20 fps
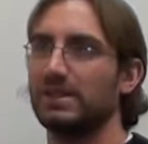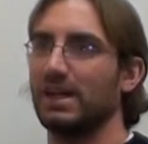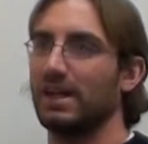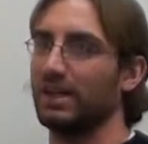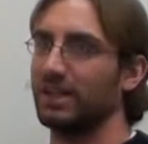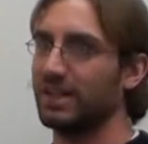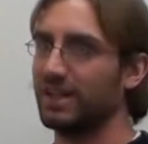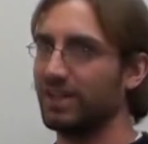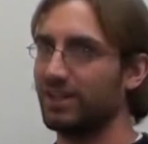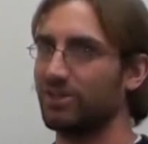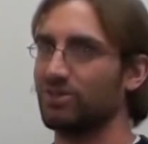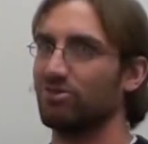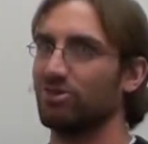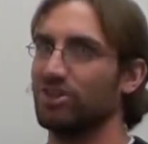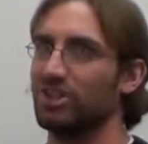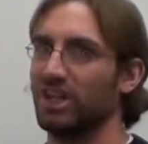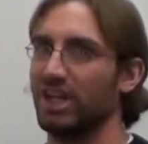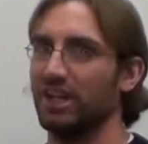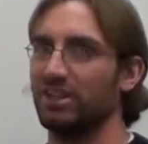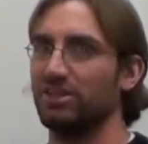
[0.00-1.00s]
Now here's what
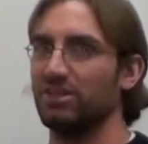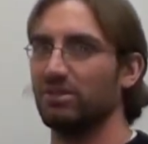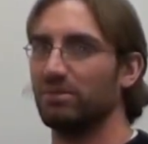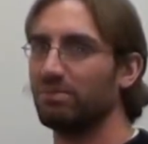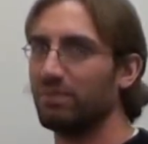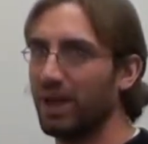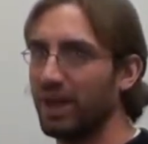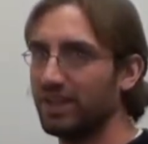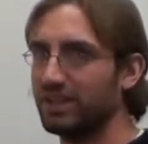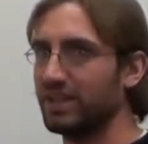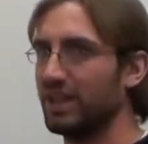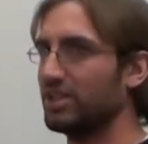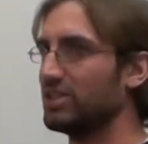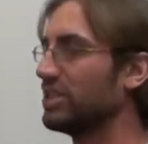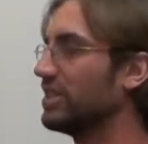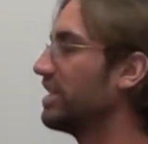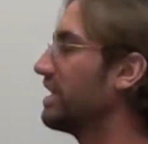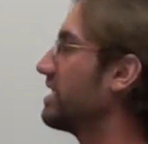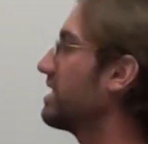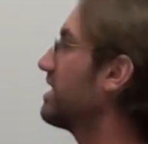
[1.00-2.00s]
you got to do. Pay
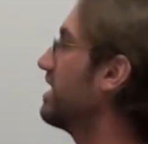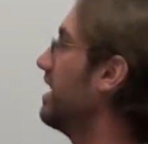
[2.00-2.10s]
attention to this